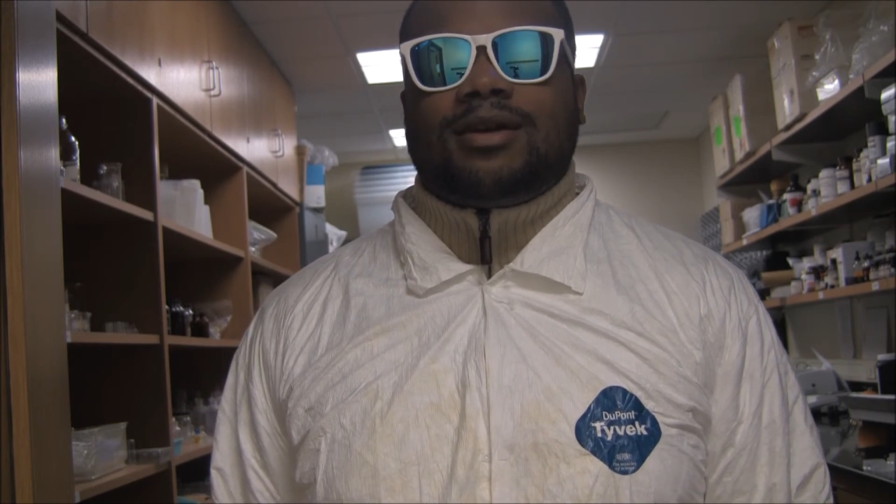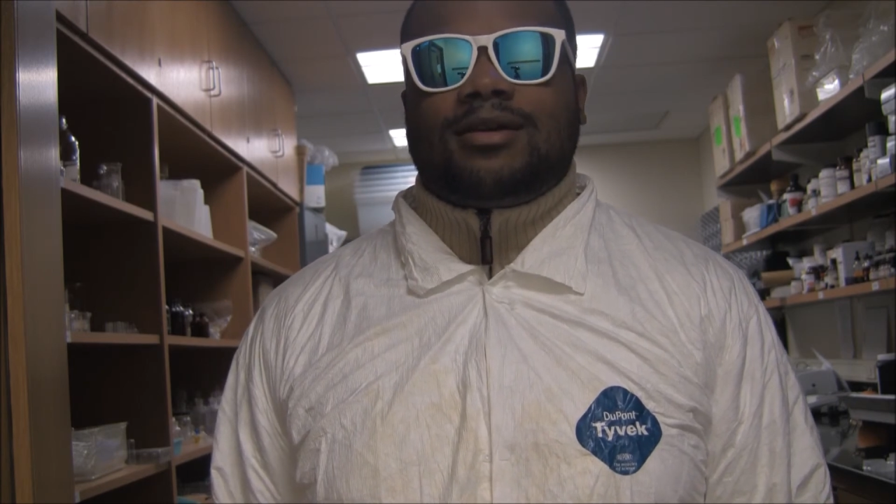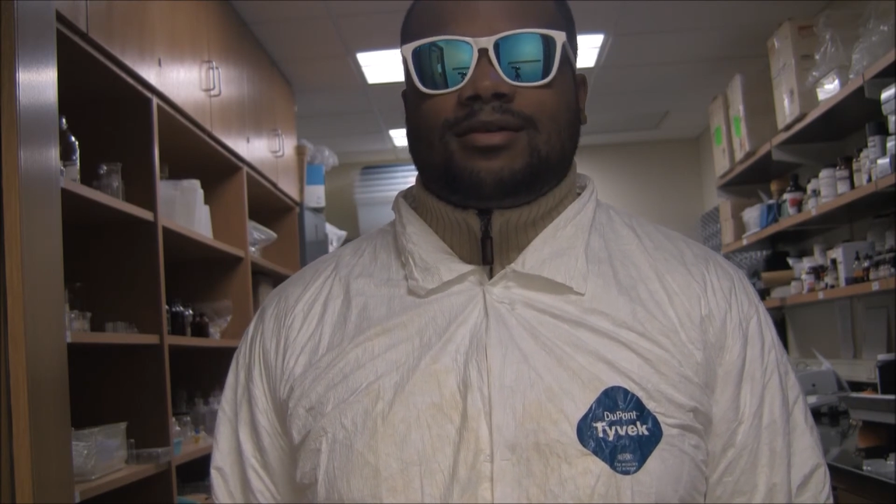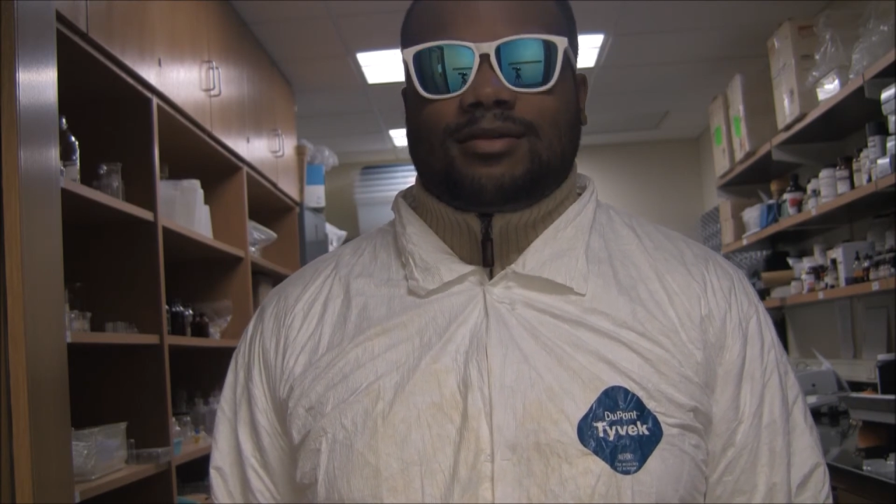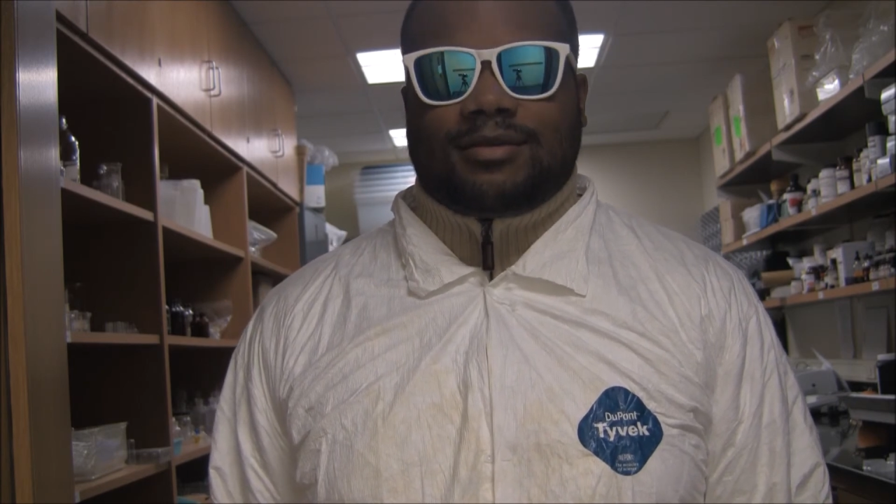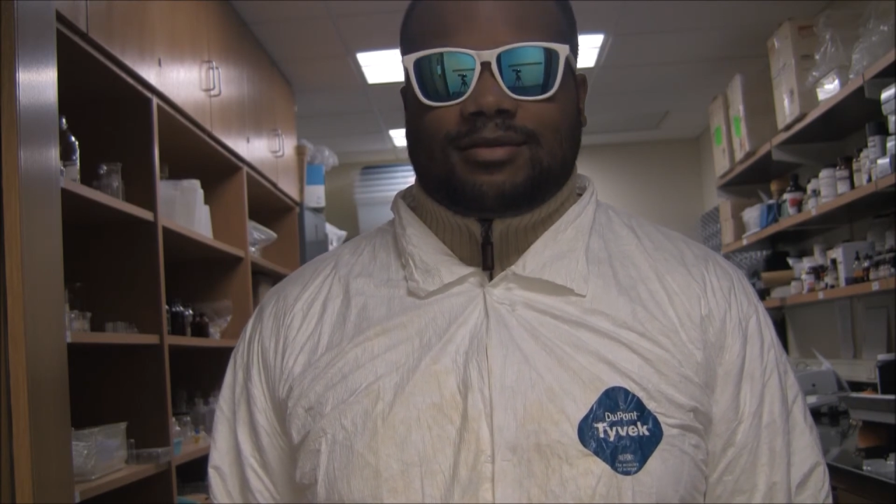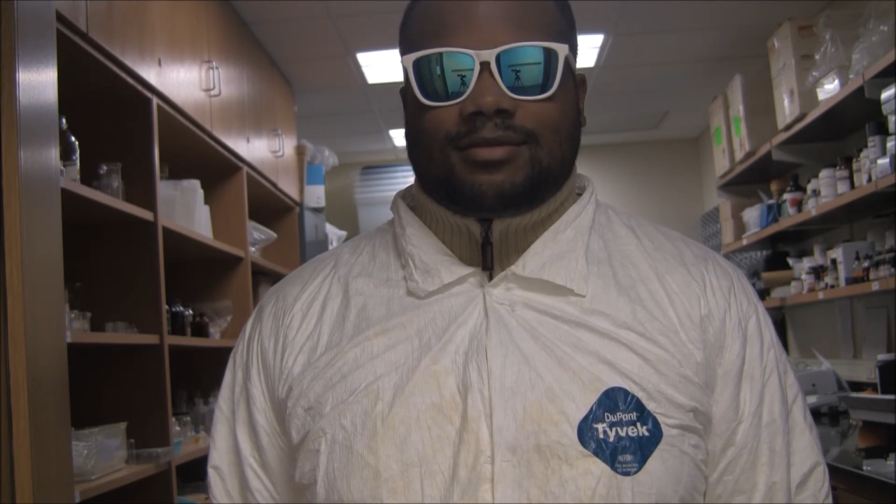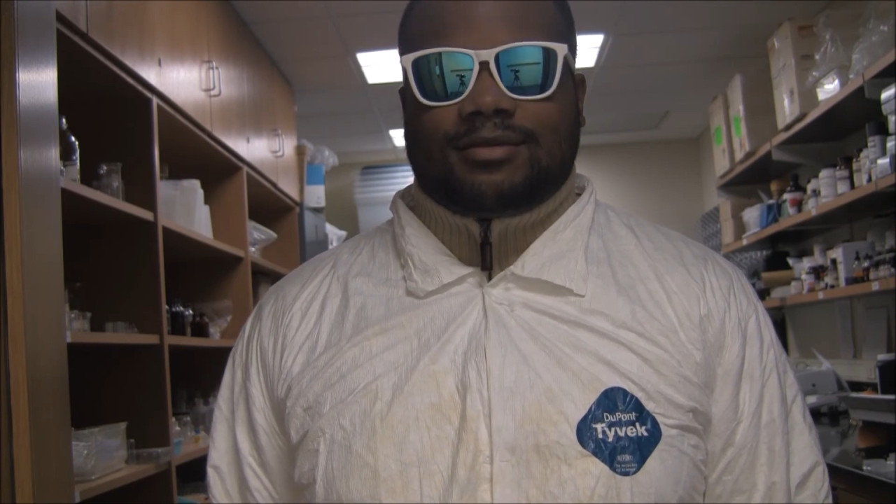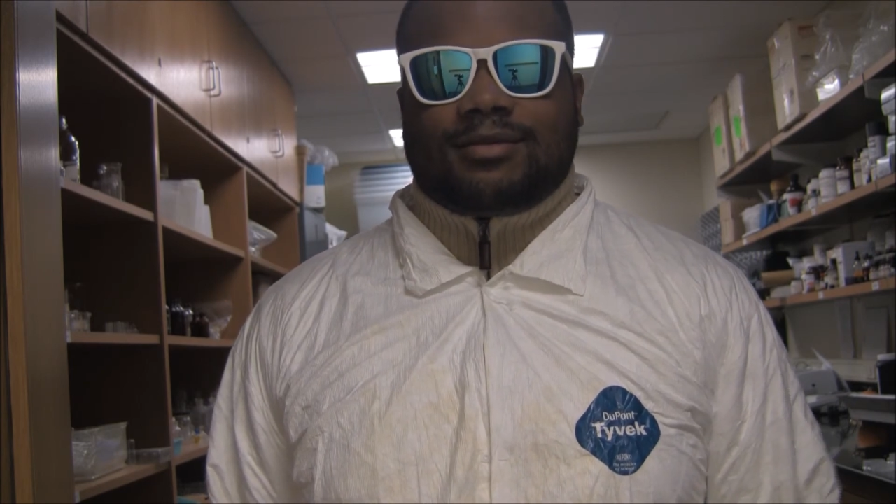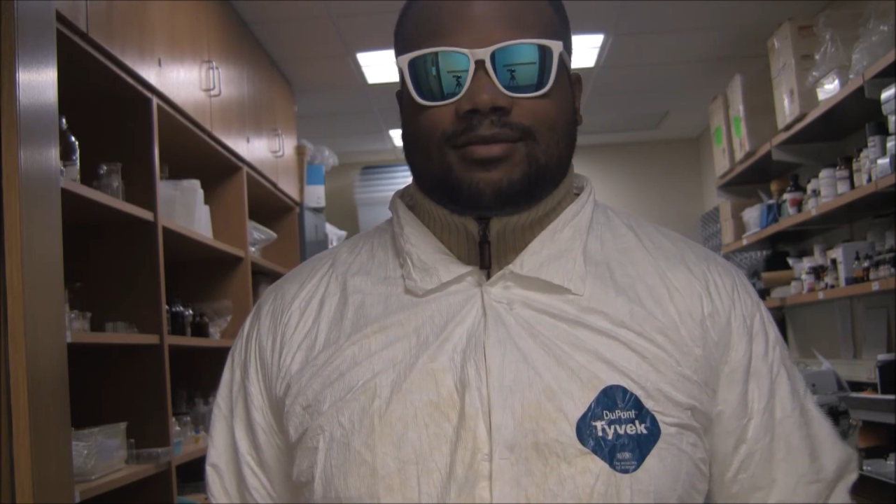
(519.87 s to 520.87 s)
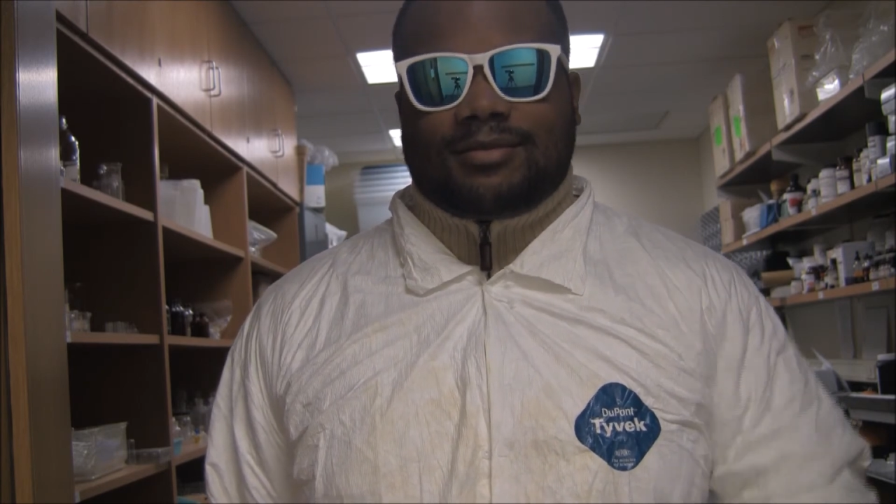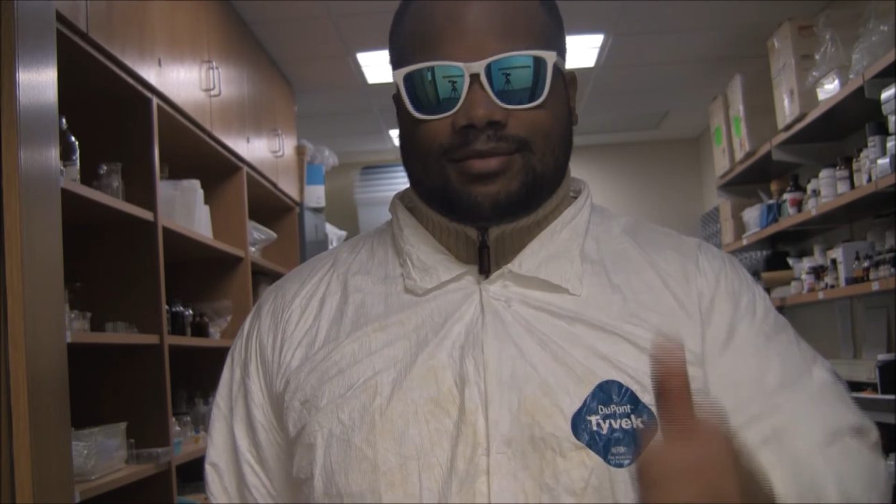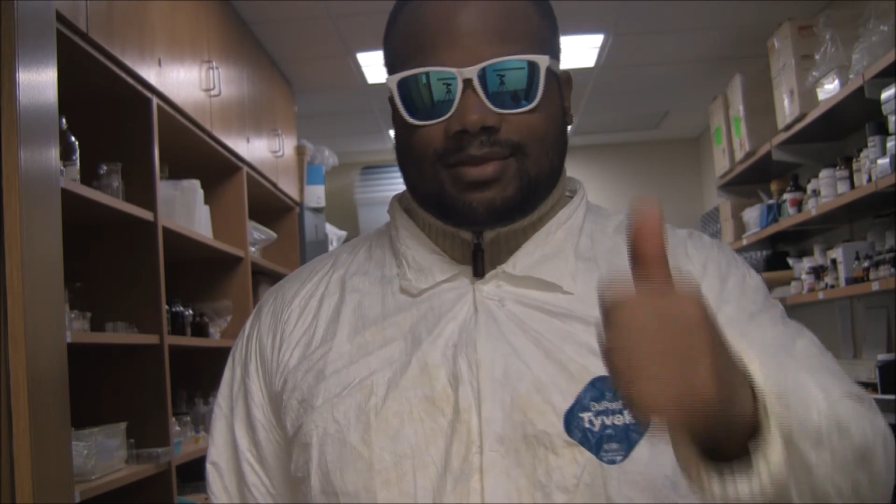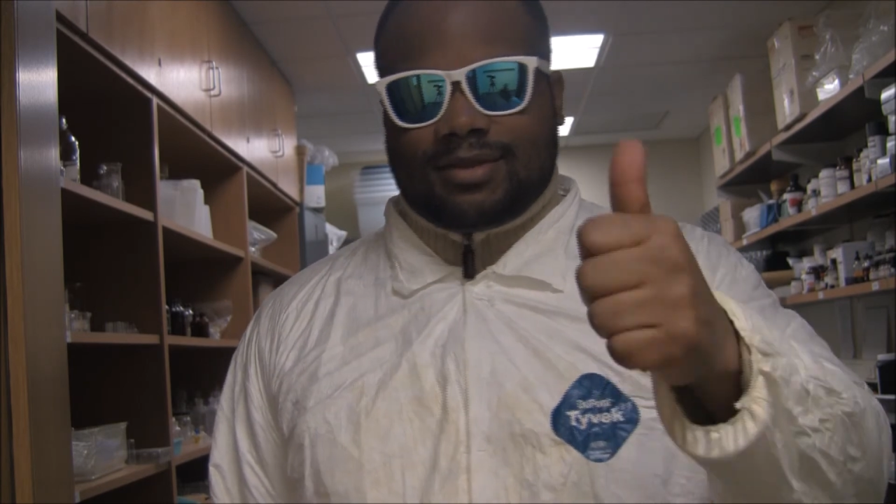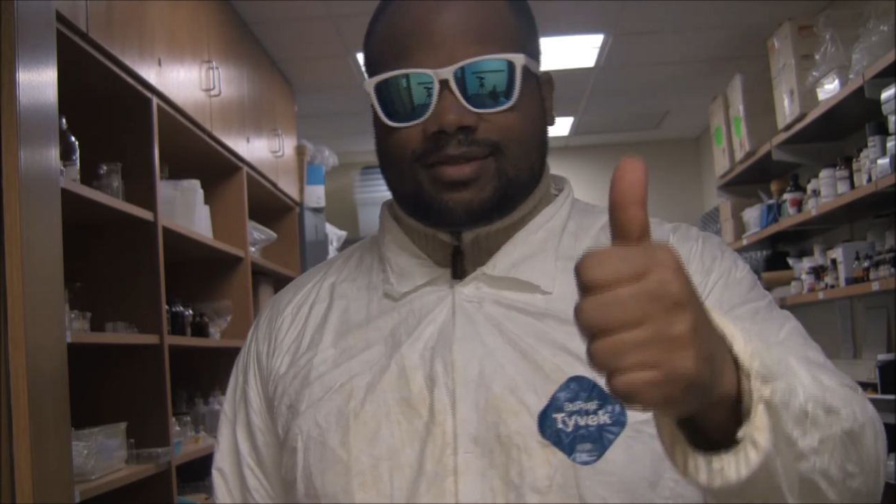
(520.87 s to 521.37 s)
here.
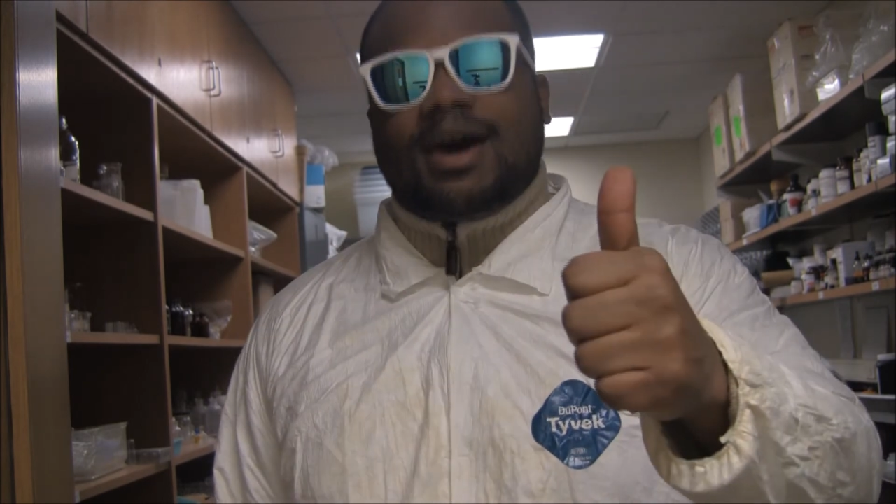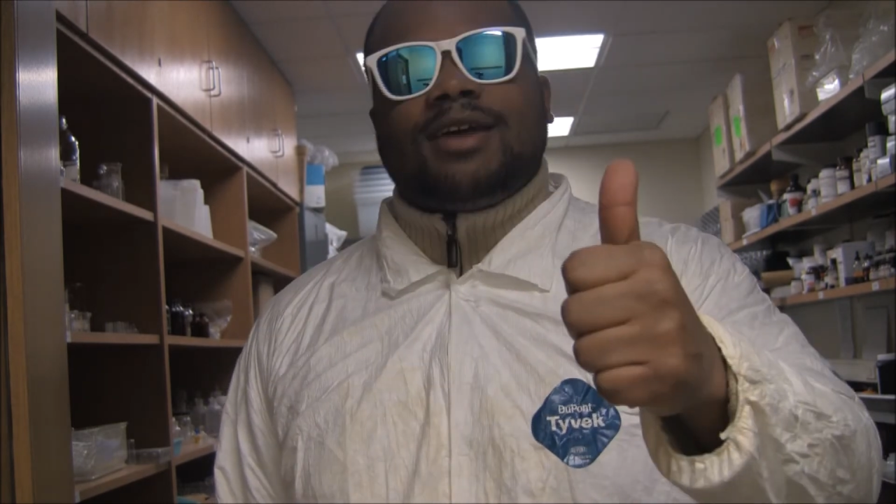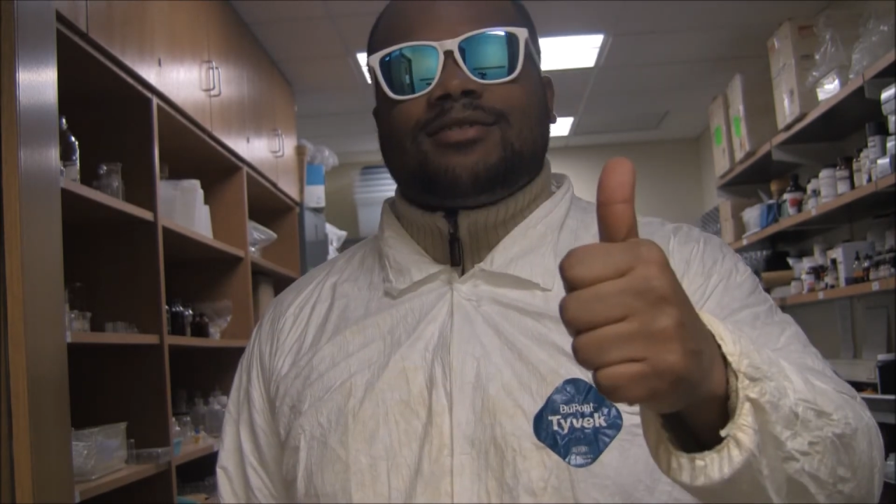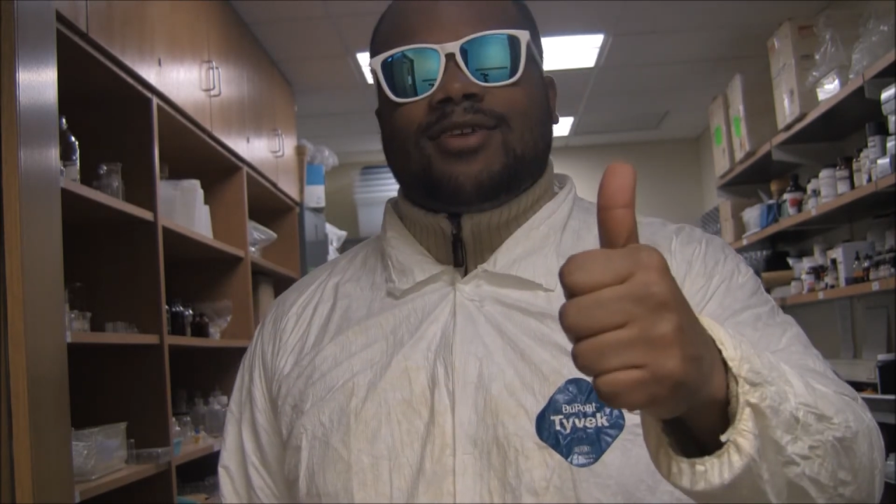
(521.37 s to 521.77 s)
Science